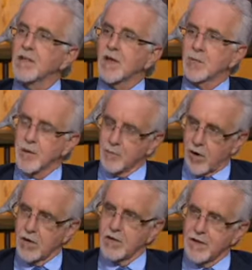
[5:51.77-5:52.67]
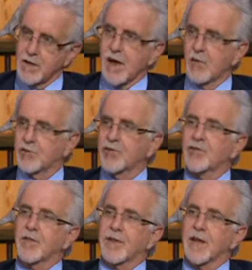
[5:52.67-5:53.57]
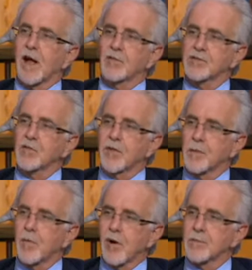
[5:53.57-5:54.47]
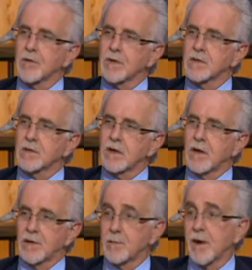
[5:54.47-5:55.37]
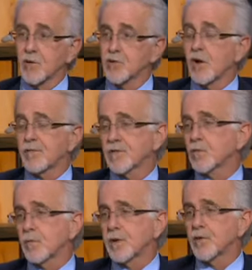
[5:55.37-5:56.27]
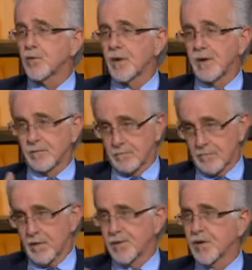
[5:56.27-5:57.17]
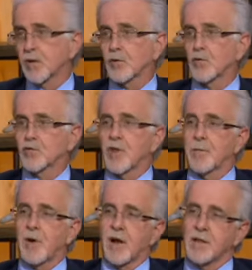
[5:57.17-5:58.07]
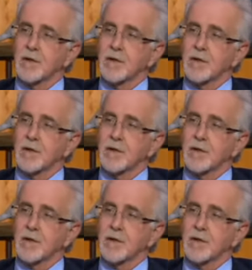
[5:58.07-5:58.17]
That'll be part of the analysis that the council and the department mm-hmm. uh, and the mayor's office will be doing at the conclusion of the pilot.